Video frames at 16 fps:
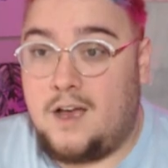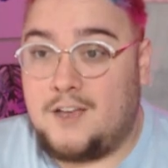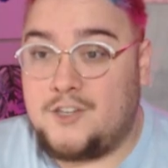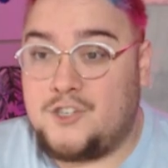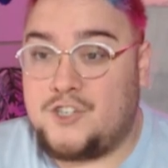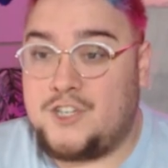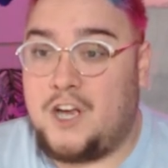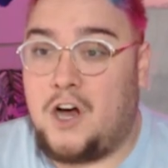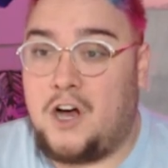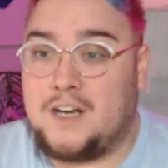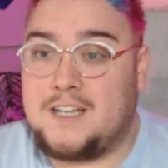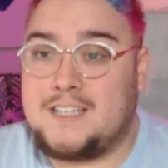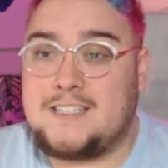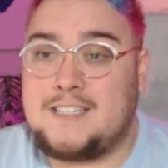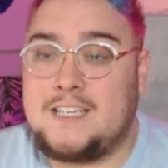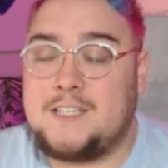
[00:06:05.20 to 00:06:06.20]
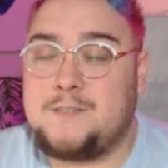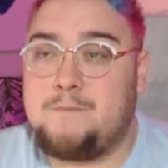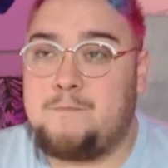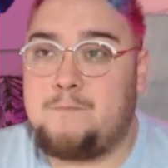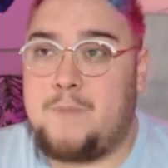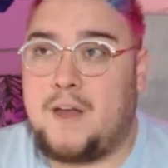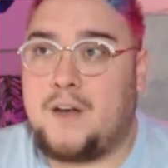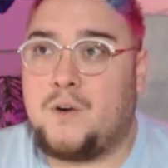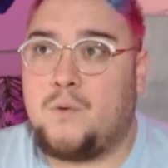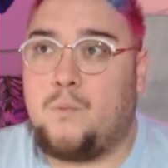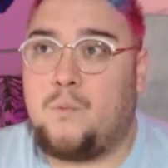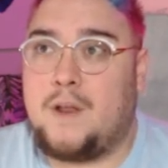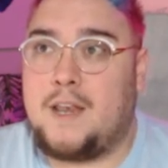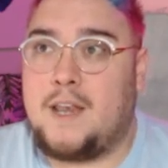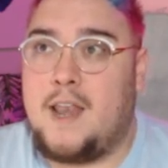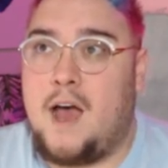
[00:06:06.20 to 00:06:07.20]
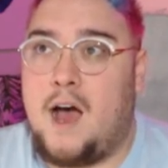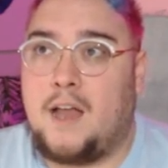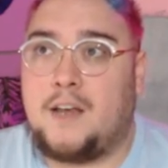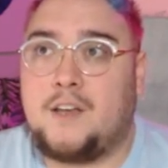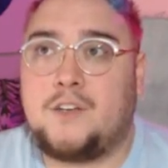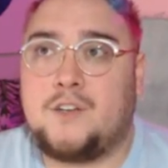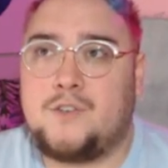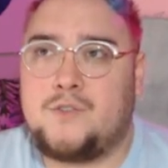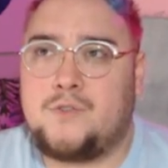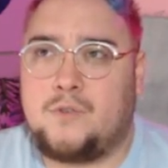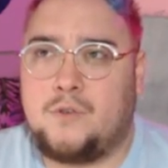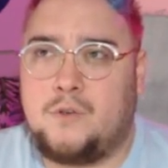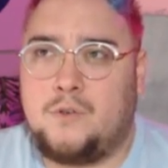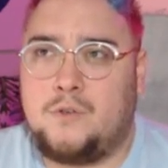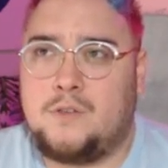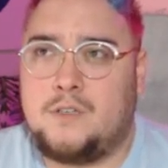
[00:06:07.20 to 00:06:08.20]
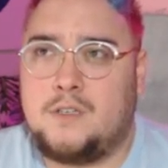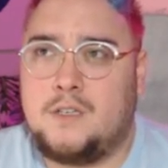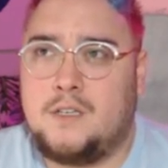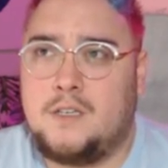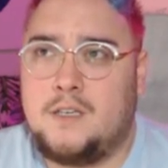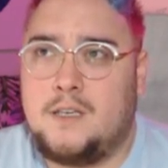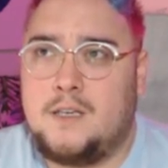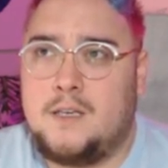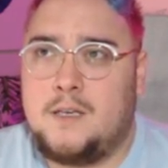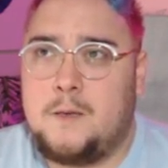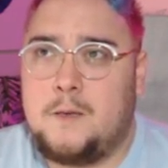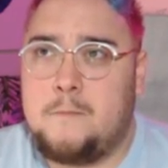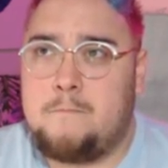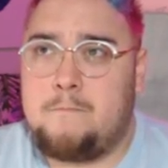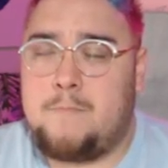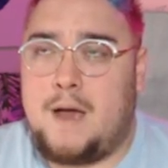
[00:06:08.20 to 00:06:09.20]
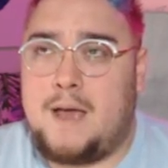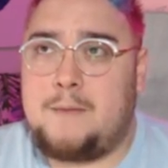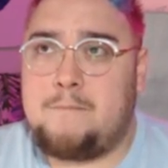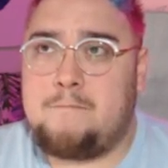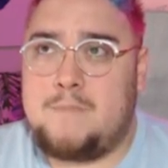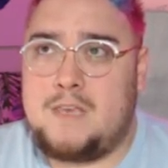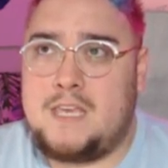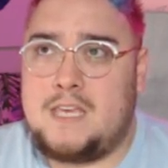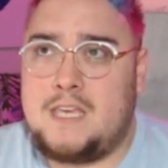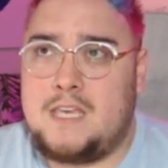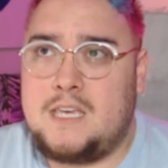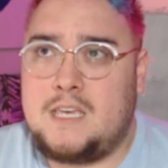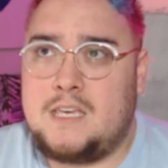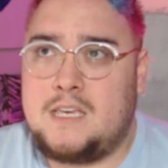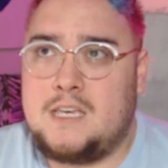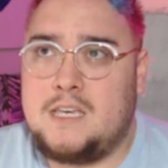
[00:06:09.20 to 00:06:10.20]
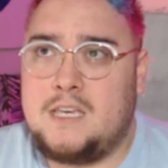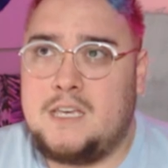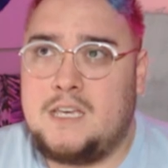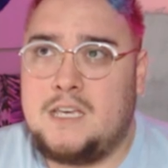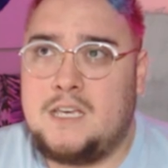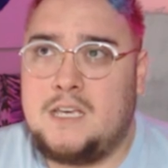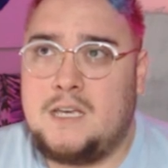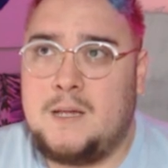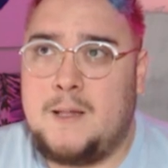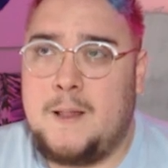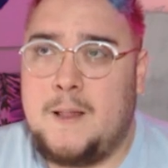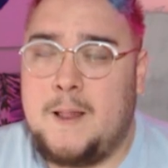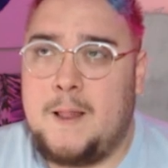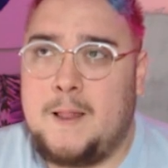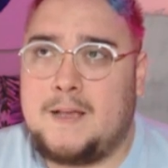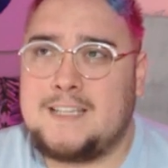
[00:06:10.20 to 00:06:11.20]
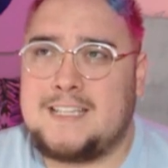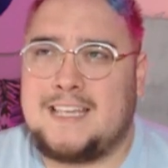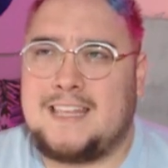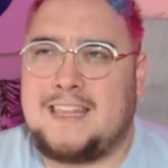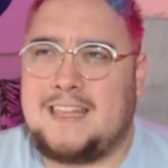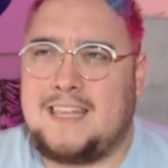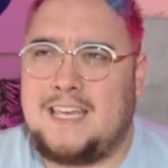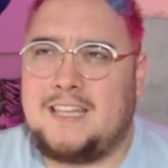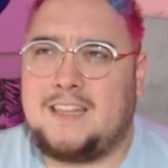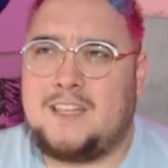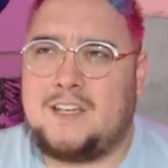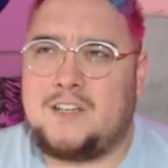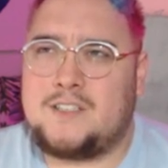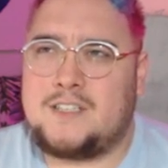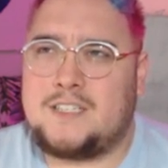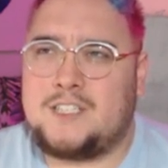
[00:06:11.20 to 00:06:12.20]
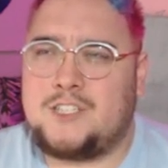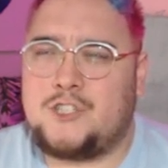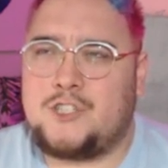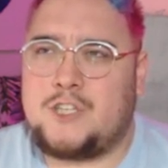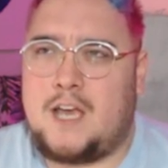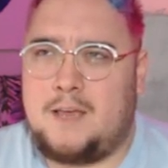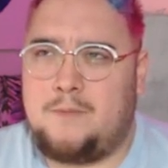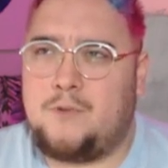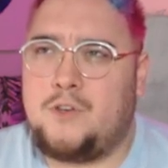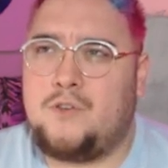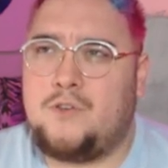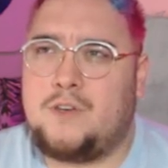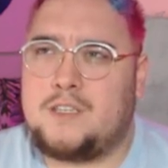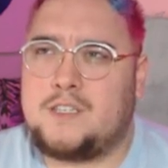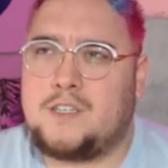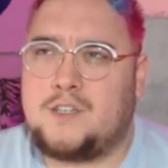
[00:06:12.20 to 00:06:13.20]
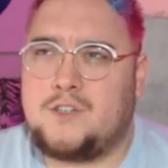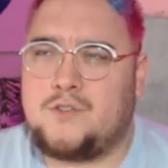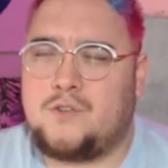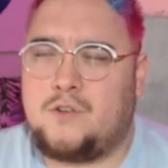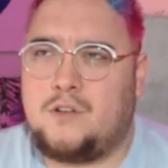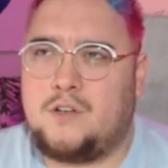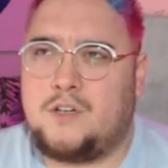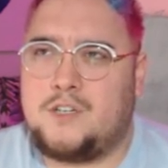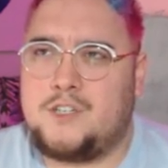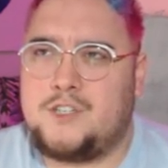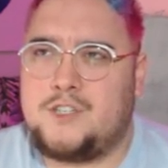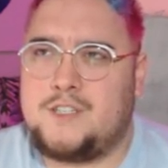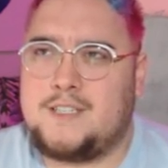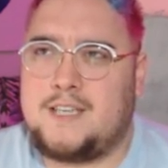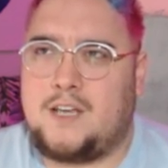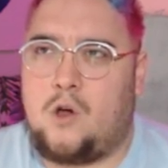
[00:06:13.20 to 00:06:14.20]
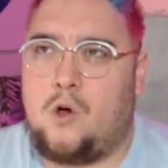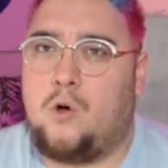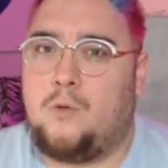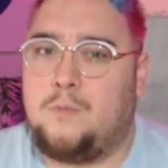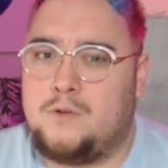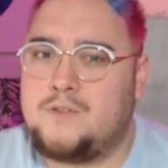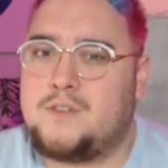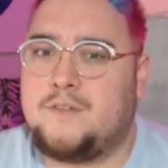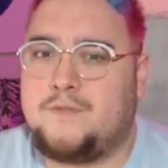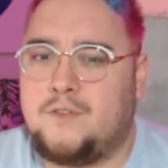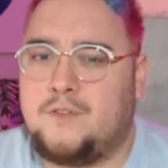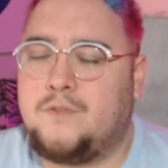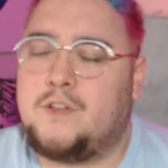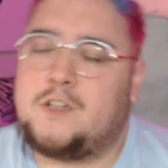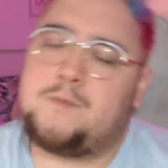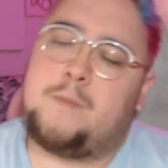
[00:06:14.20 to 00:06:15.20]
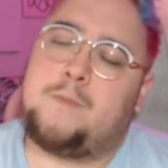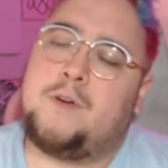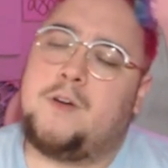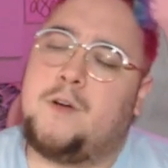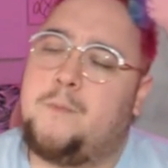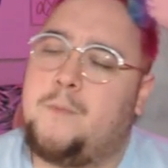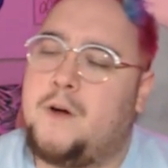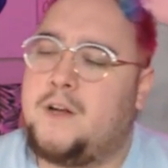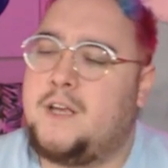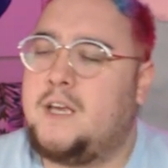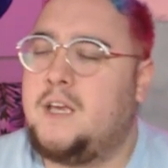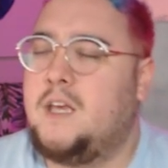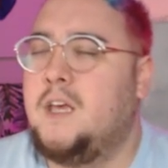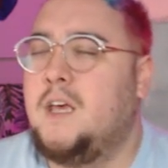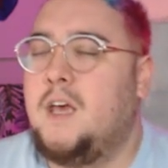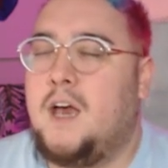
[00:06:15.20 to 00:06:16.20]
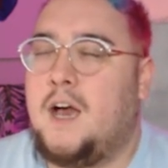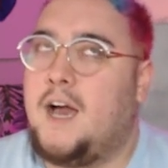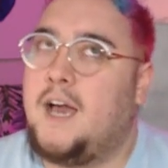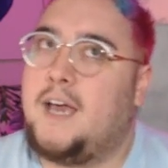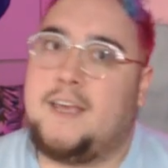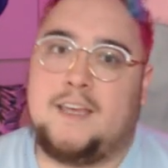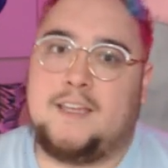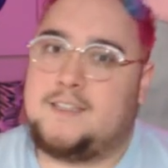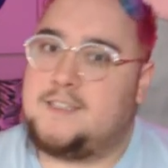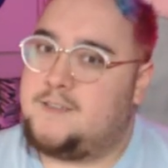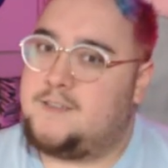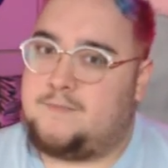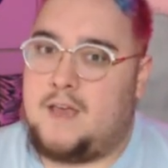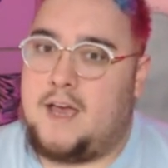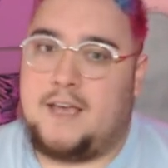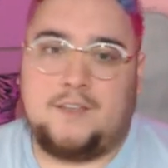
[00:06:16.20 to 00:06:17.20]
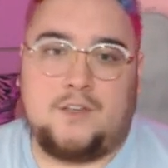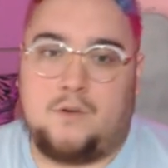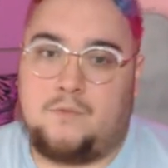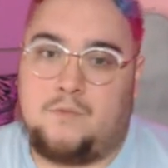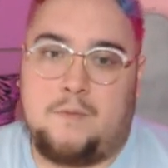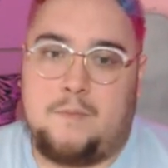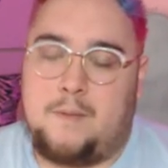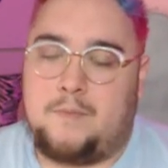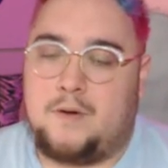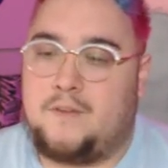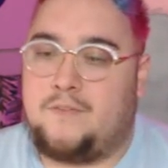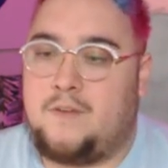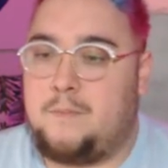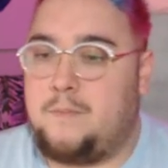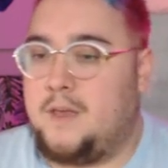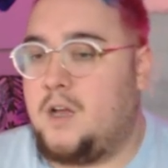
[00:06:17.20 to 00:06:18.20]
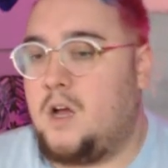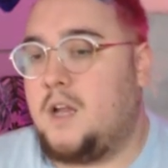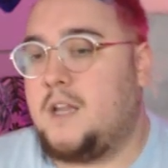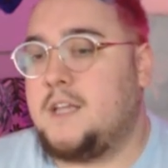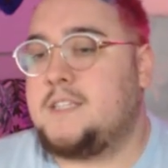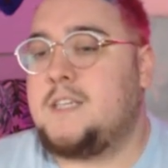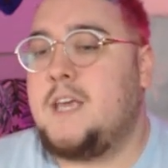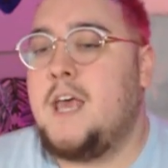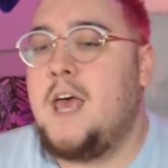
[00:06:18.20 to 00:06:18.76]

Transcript: She honestly is better when not controlled by me, because I think there's a time when you get to control her and she's like almost a full-fledged member of your party. I don't remember, if I'm being honest.